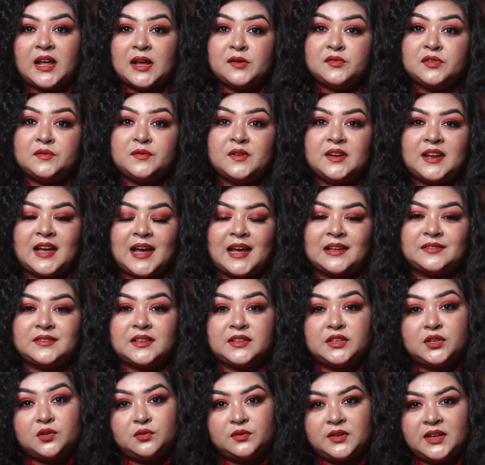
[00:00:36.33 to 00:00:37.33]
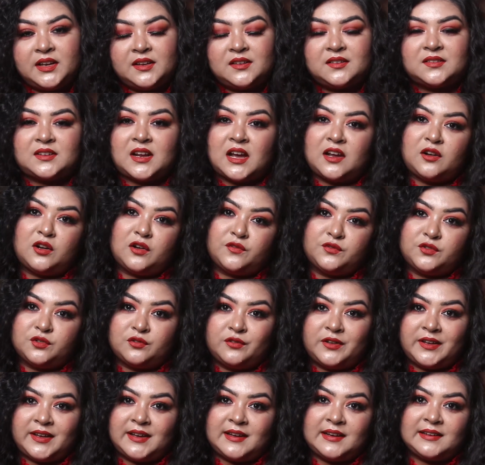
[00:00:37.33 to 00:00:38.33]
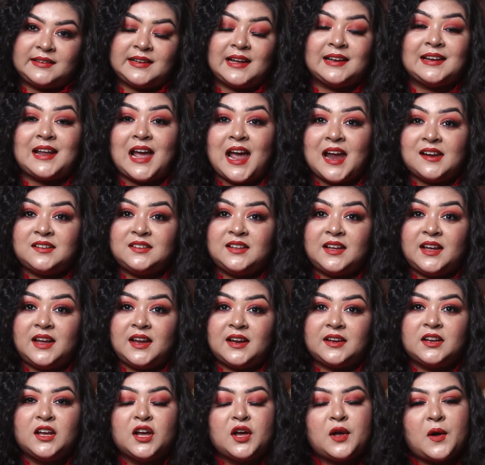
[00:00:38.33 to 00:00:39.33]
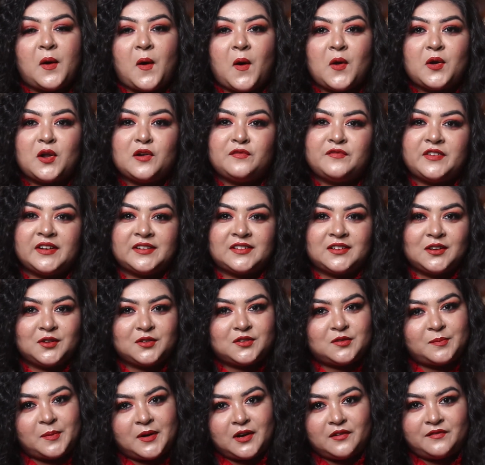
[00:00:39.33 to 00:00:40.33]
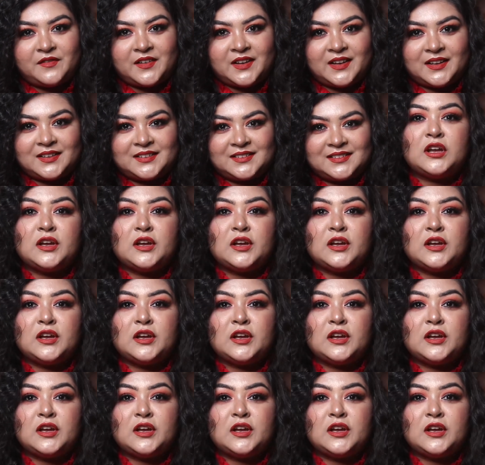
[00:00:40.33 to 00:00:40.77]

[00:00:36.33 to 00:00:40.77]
Everyone has a unique style of doing it and at the end all of it looks perfect.